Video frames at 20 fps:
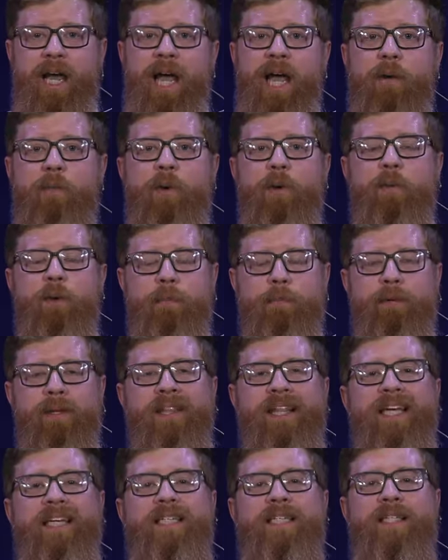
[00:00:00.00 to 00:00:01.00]
and we
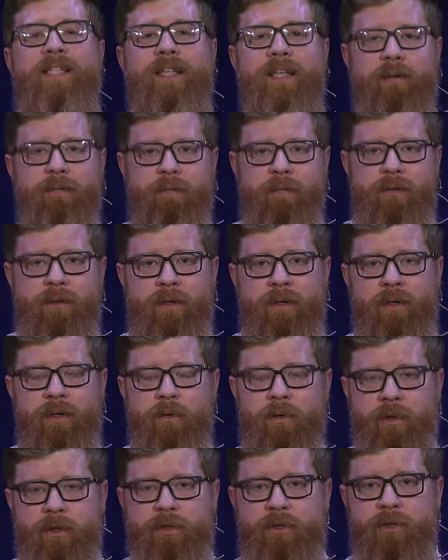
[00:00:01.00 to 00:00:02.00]
replace them
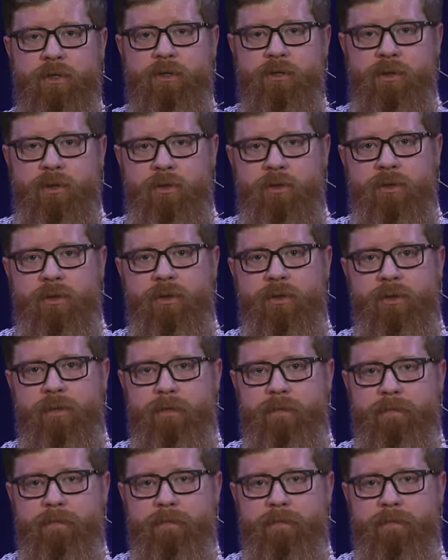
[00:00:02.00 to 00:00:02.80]
with the truth.